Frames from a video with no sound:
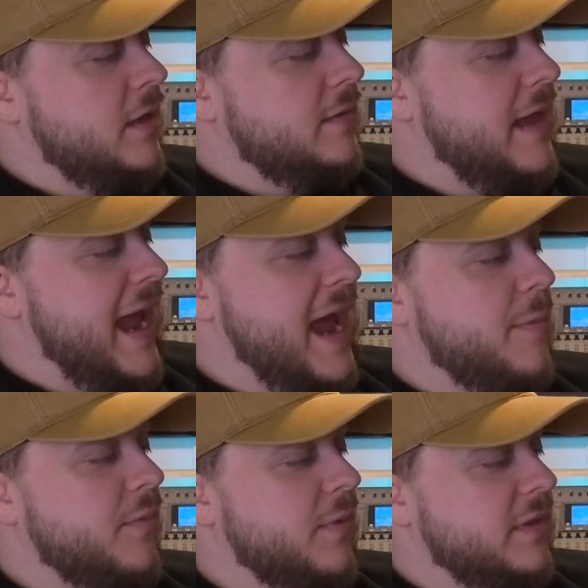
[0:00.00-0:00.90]
The
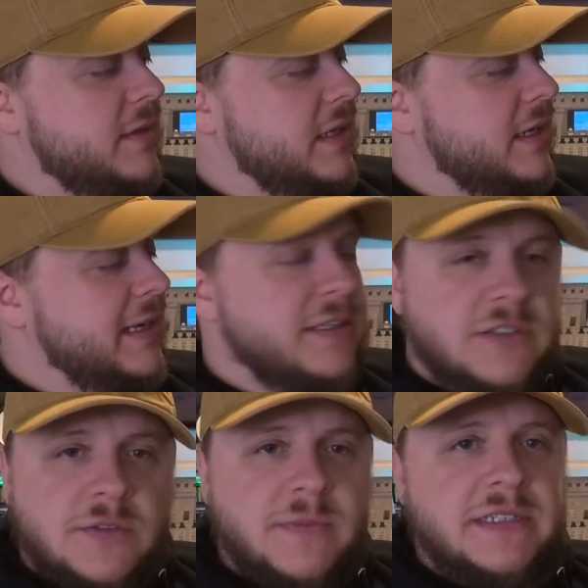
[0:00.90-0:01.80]
app with the
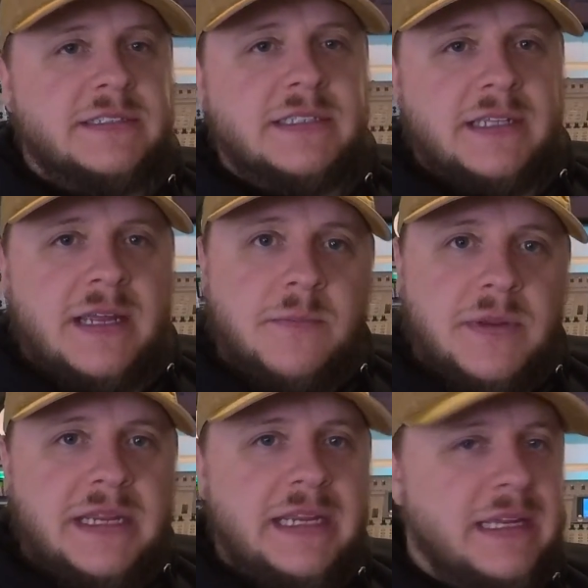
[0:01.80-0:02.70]
instruments and the
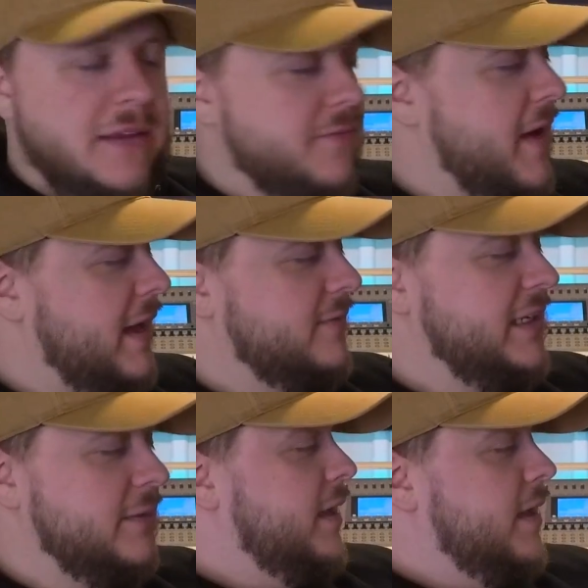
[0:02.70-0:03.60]
MPE and the
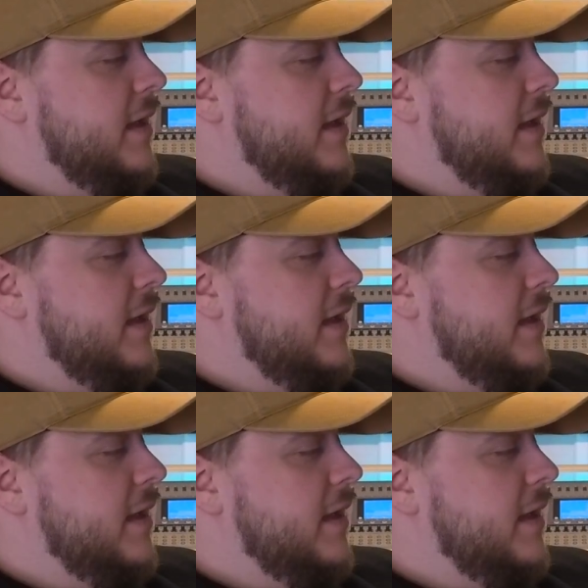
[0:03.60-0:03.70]
5D,